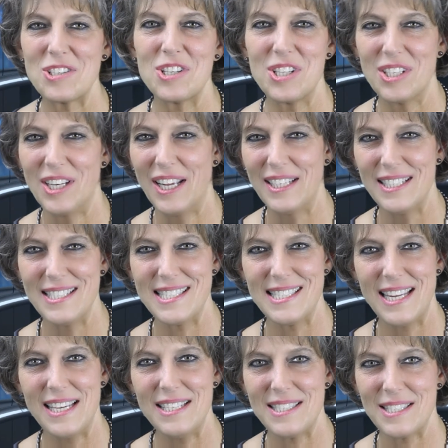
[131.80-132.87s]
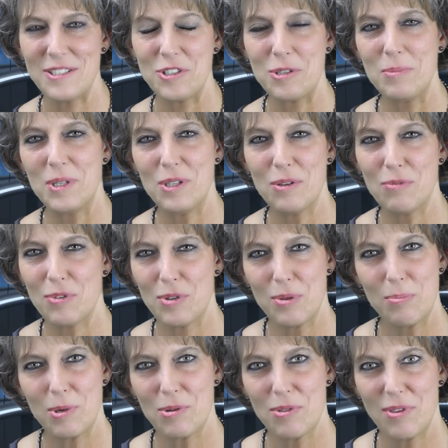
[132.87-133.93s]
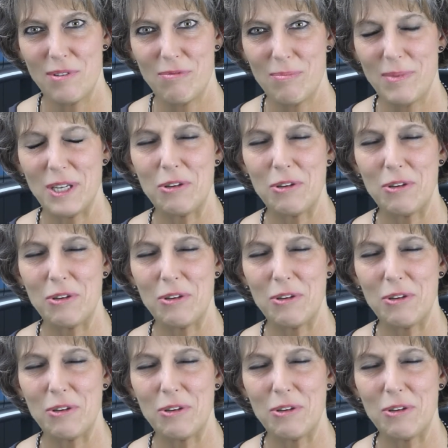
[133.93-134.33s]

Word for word: to the United States and to be there for the birth of my